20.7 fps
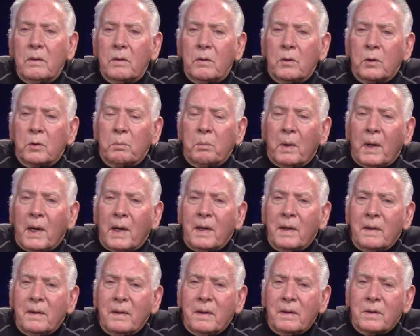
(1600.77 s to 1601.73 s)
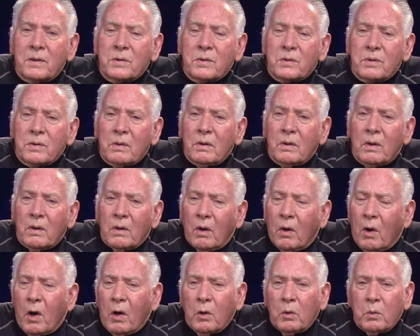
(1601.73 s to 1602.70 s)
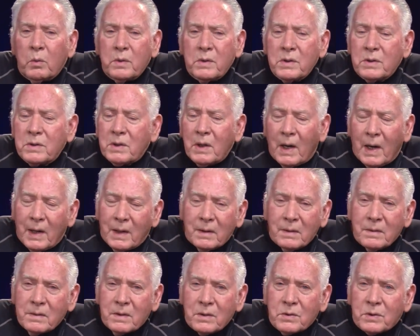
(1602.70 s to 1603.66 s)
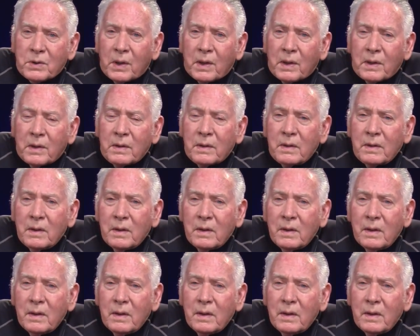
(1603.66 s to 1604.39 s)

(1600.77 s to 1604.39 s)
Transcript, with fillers: Goodbye is always hard to say